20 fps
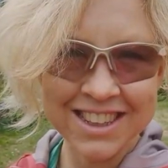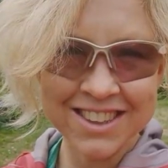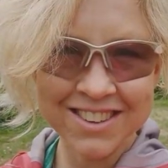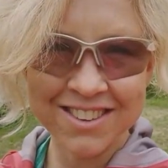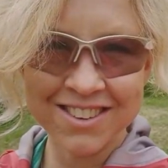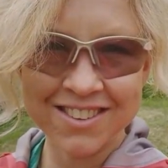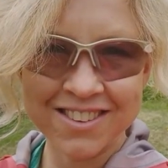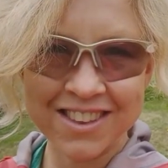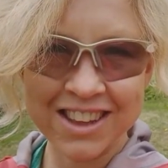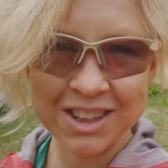
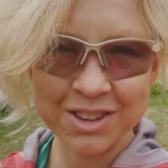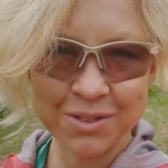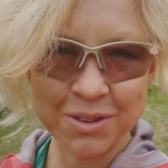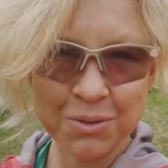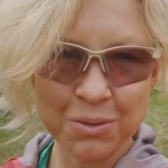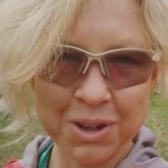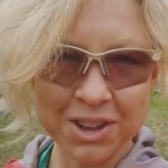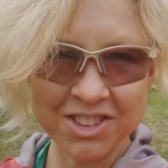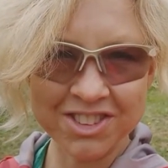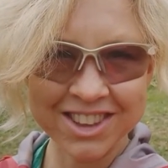So thanks for
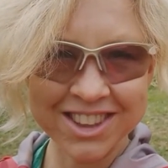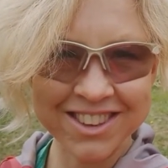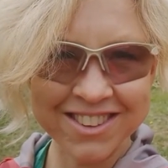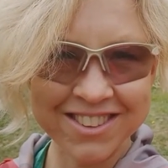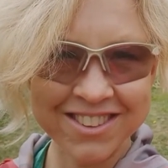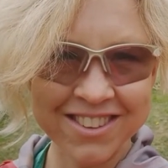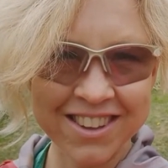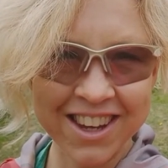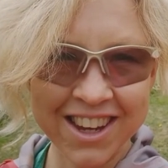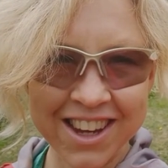watching
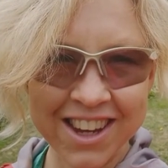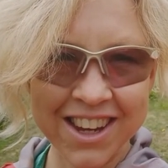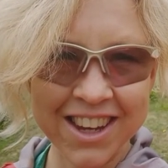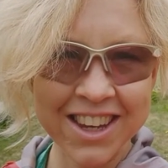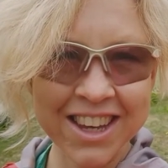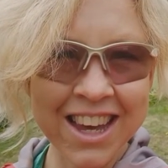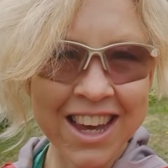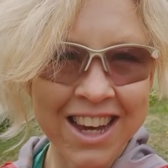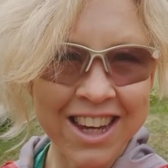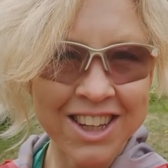
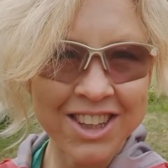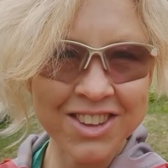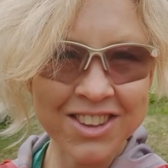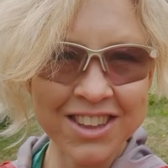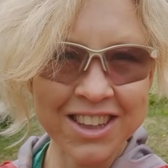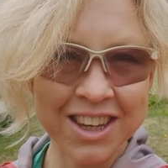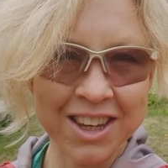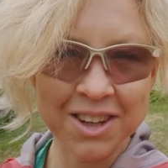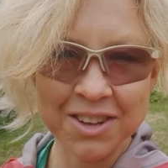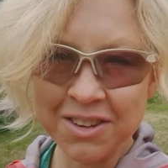today. You
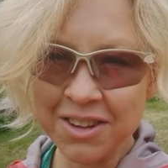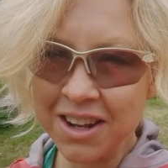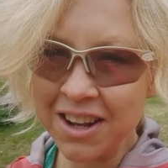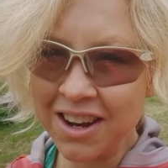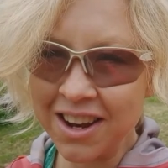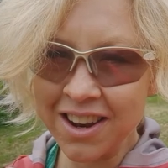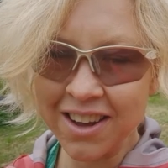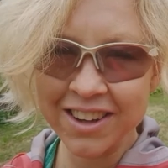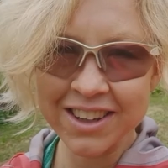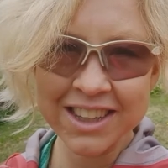can
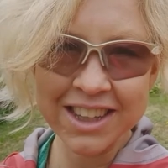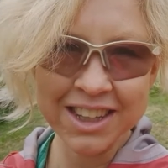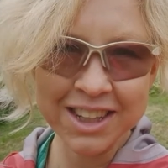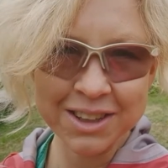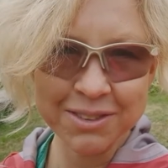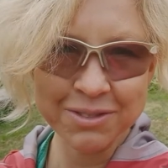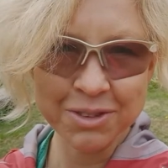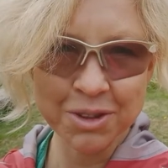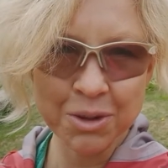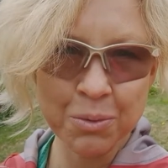like it
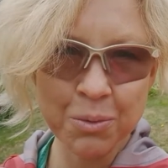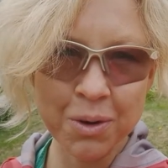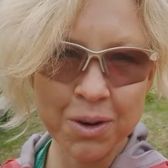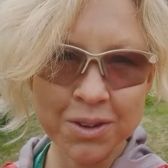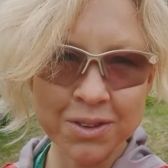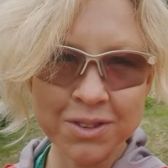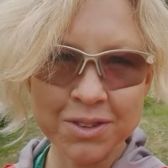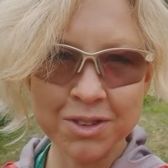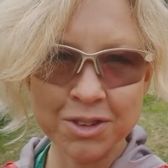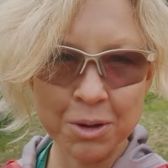if you
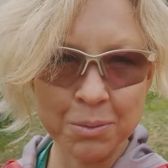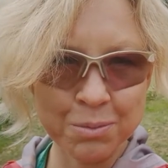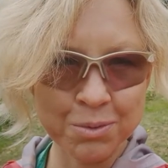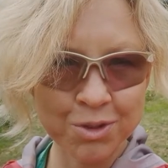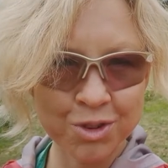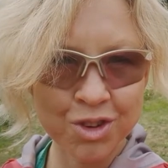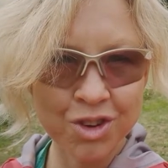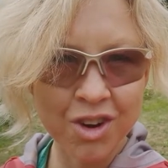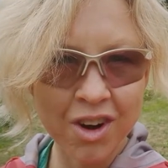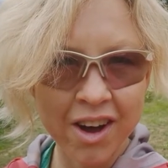want,
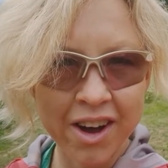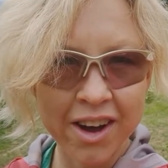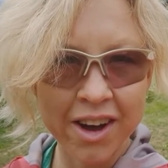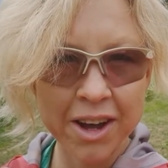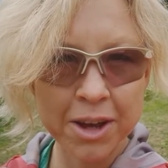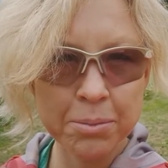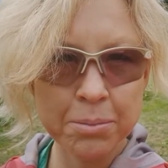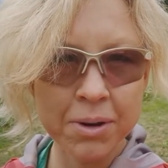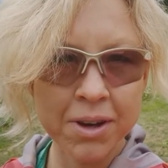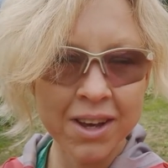
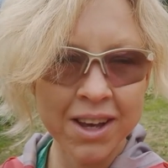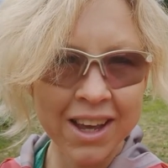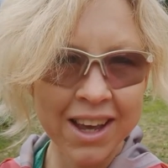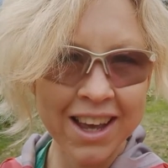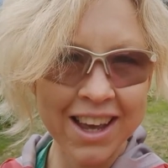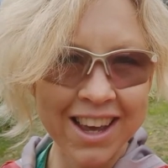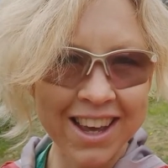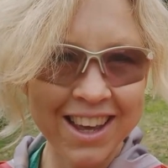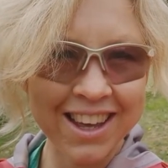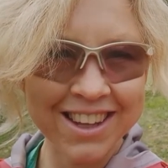subscribe,
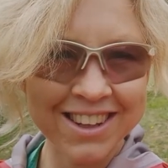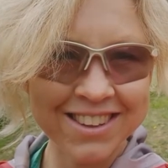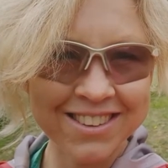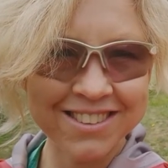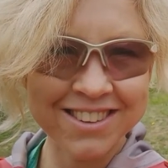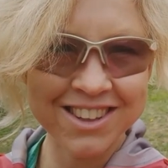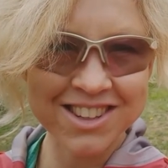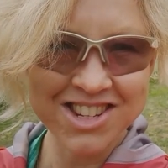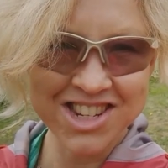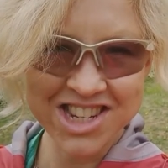and
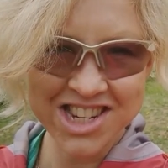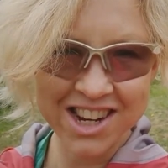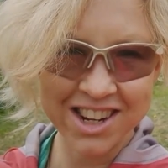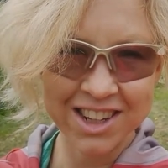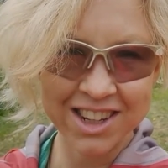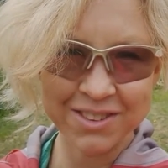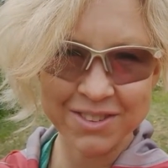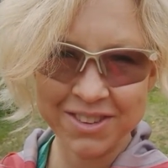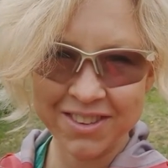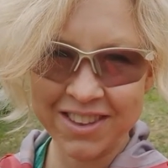share
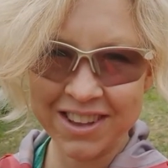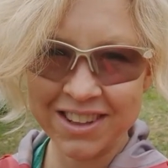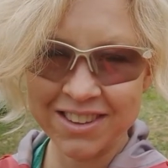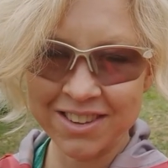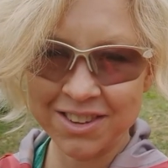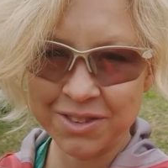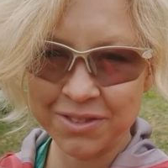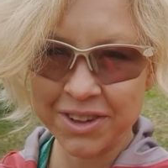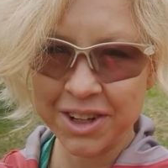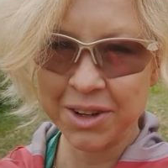if you think
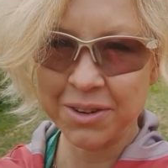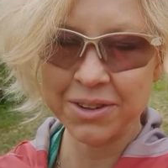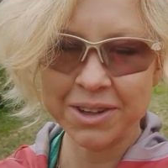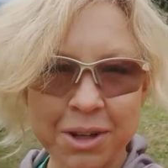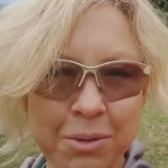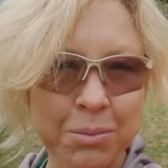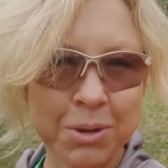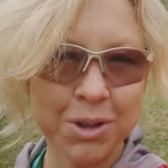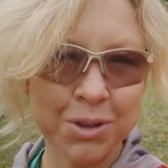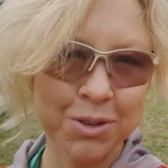this video
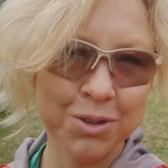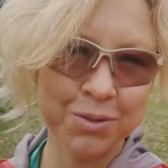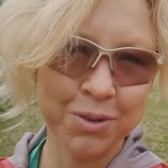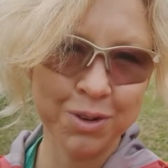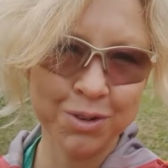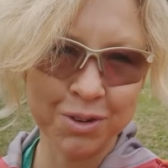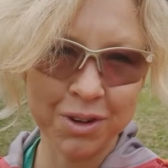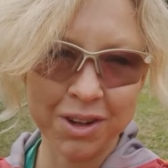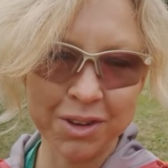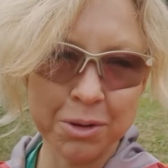can be useful
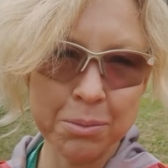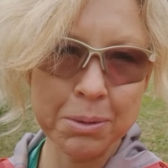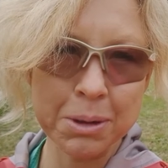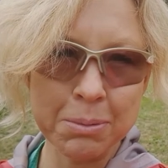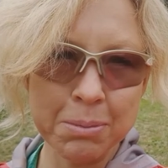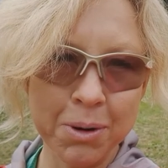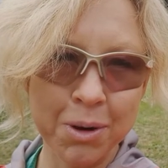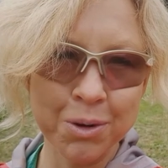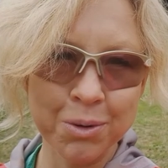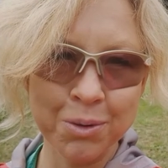to other
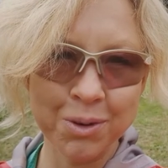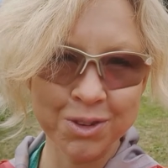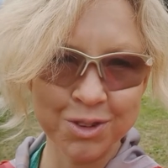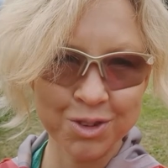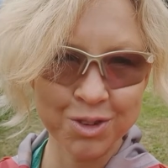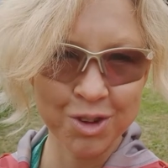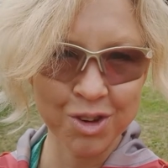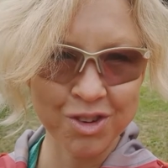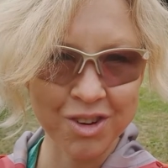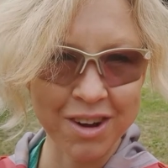people who want
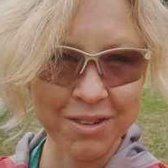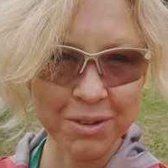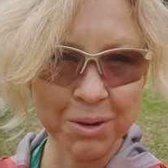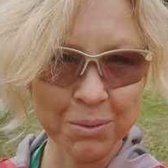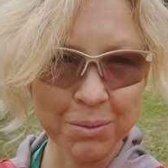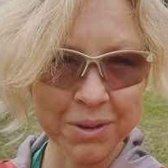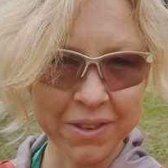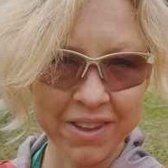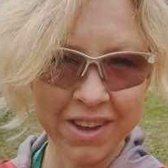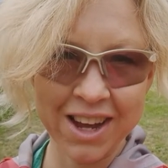to travel
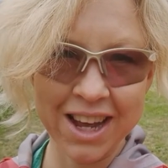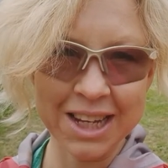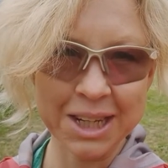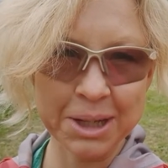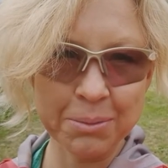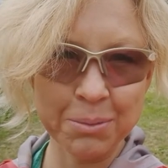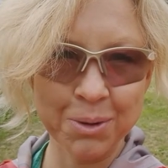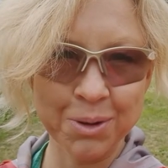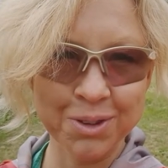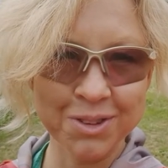with their
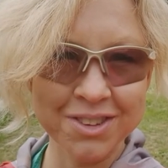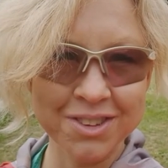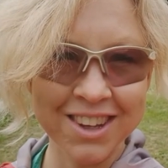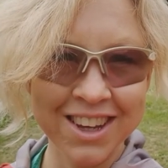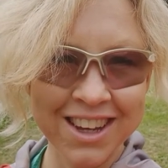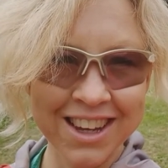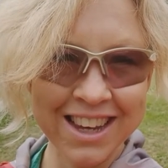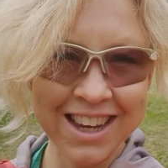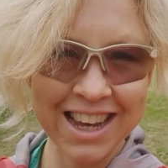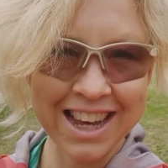animals
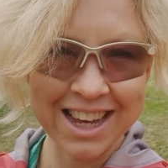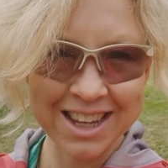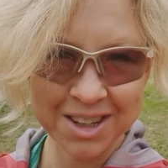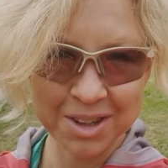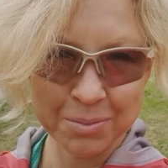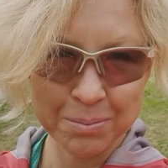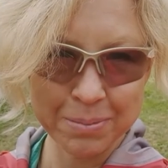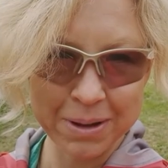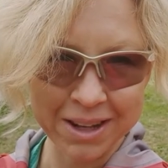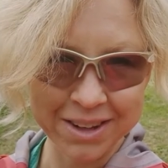
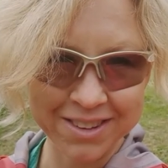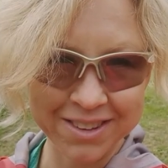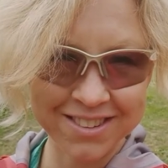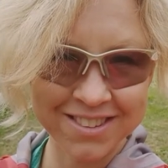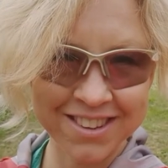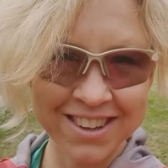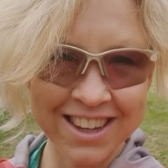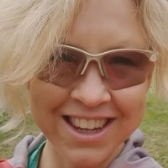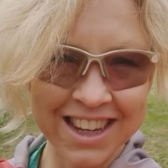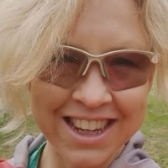and
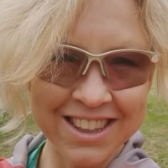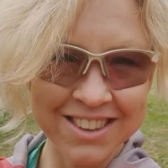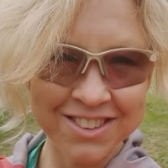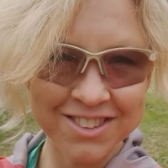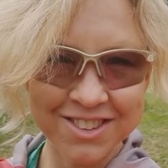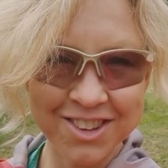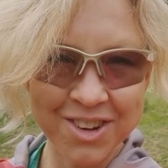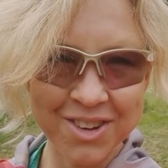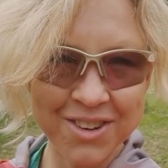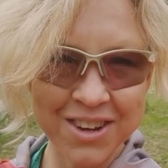pets.
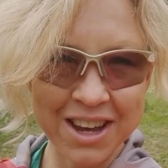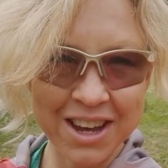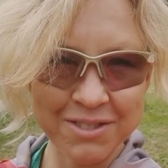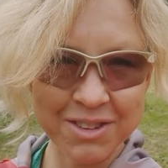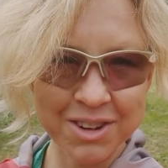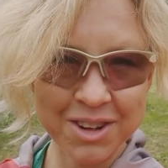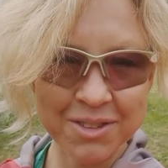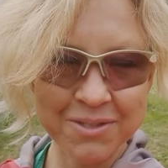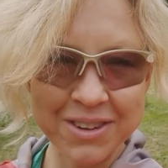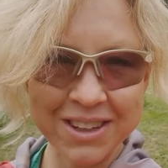So have
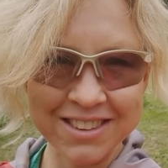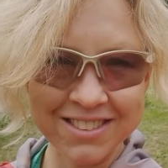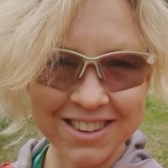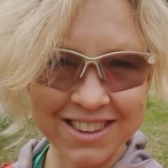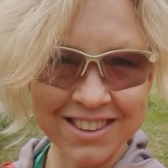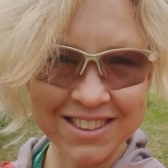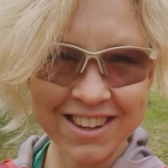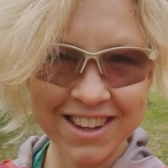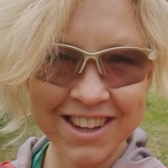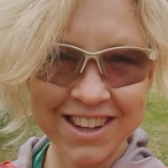an
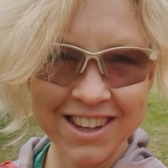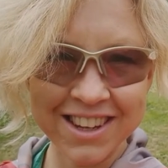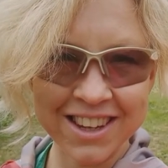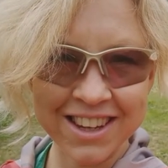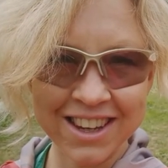amazing day.